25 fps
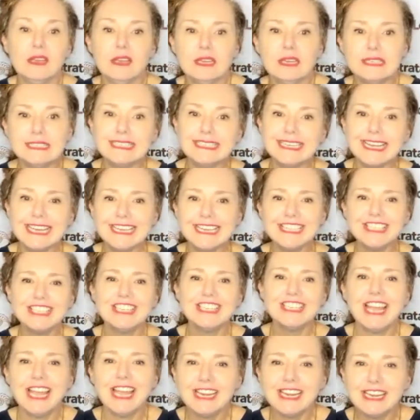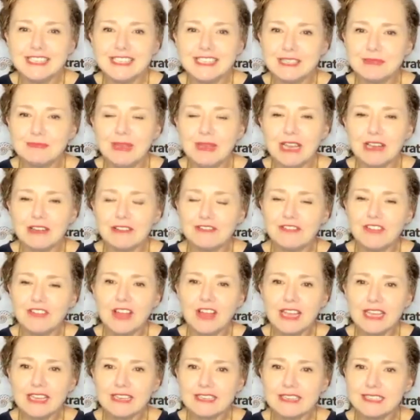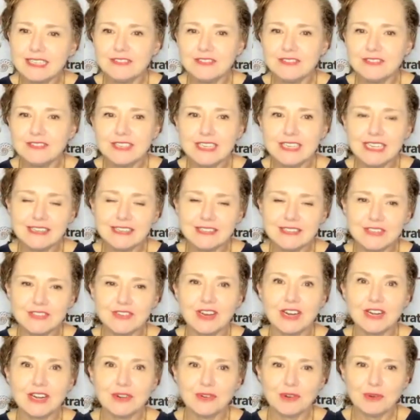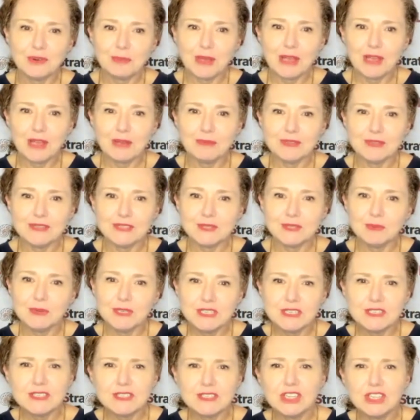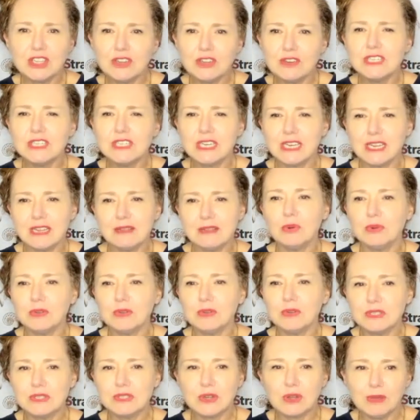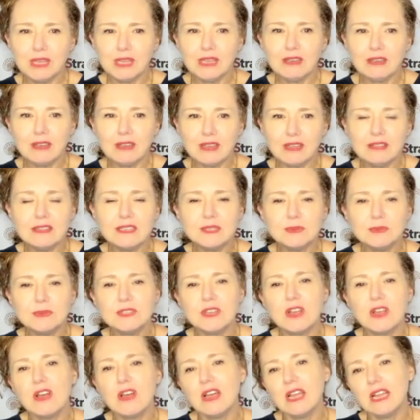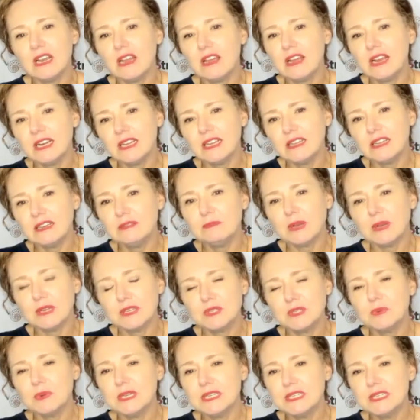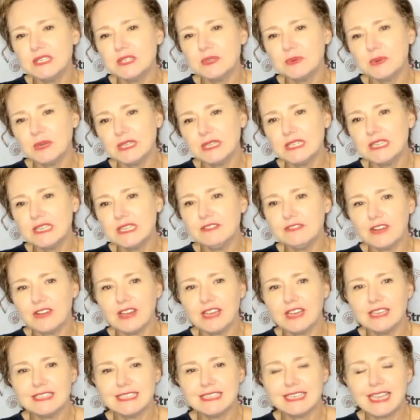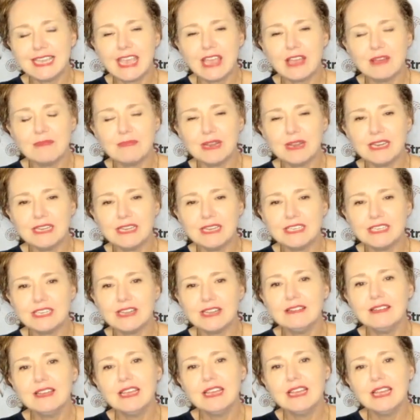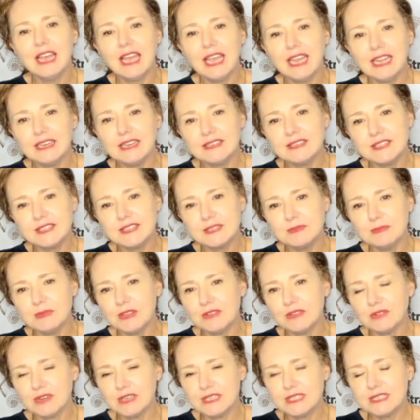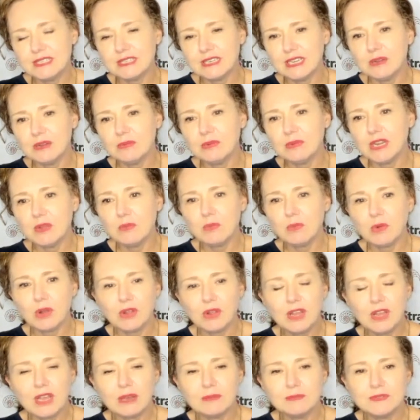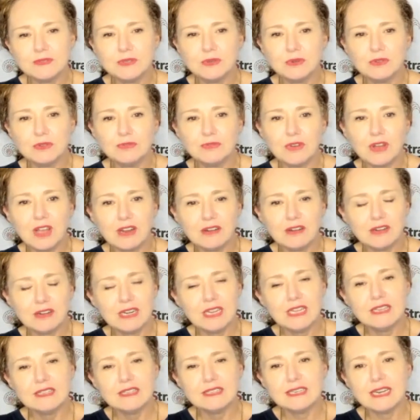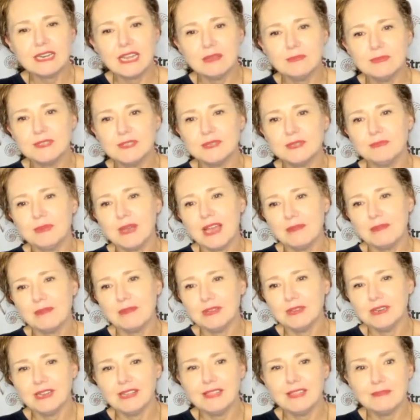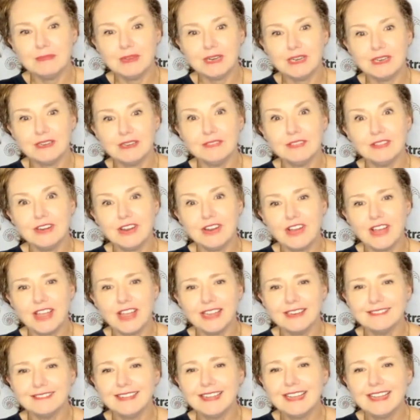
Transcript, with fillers: Today's chat is about fire safety in strata apartments, which is a hugely important topic. And this was highlighted by 2020 Fires account manager Haydn Smith recently when he woke up to a fire in his neighbour's apartment in the middle of the night.